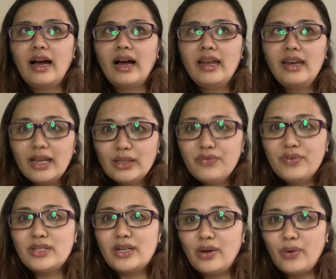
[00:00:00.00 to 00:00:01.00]
a lot of
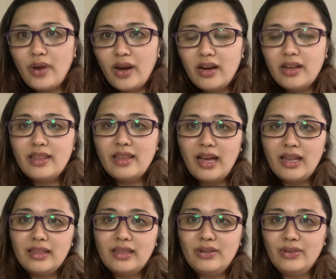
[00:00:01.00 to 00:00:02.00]
us are aware that,
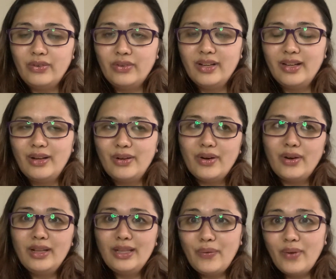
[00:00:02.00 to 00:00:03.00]
we're
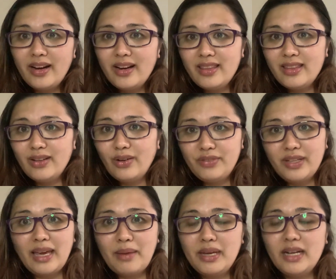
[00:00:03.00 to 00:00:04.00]
all aware of the
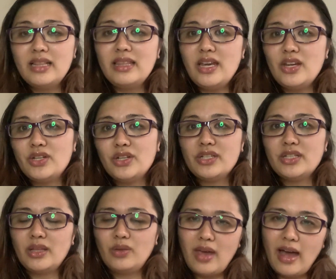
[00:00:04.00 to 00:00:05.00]
chemical dangers
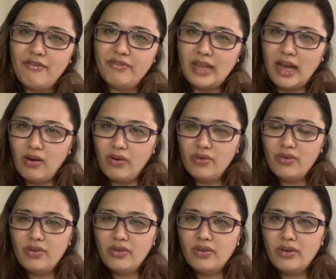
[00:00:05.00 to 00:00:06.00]
that we have now.
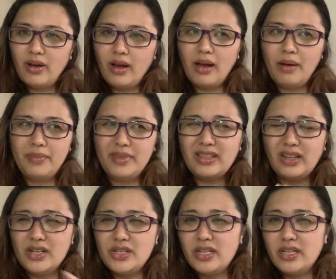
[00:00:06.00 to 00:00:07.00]
That
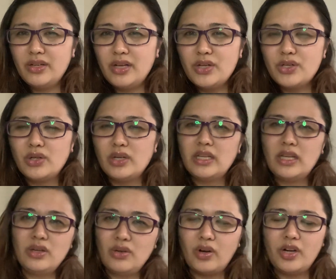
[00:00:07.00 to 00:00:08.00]
our generation
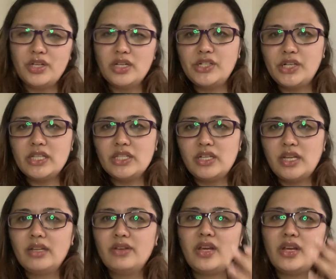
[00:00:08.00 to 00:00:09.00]
and our children's
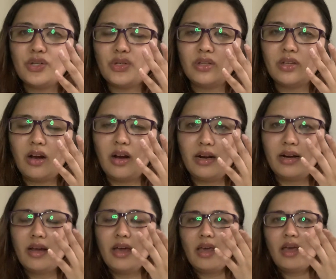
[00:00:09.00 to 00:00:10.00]
generation
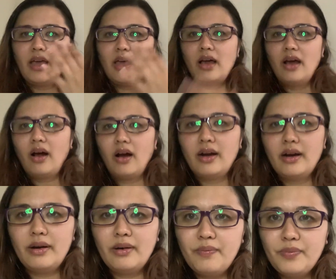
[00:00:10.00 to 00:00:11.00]

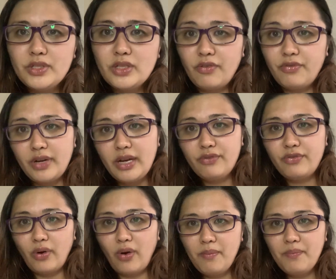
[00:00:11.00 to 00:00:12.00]
are suffering
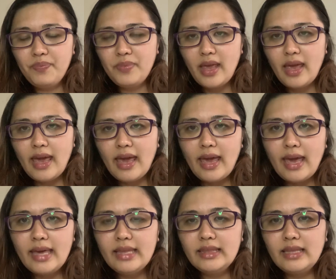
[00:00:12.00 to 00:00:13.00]
from,
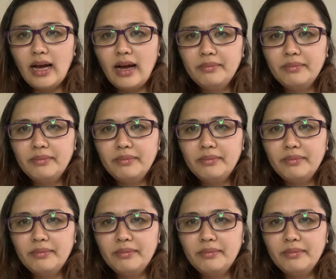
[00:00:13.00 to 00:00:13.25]
and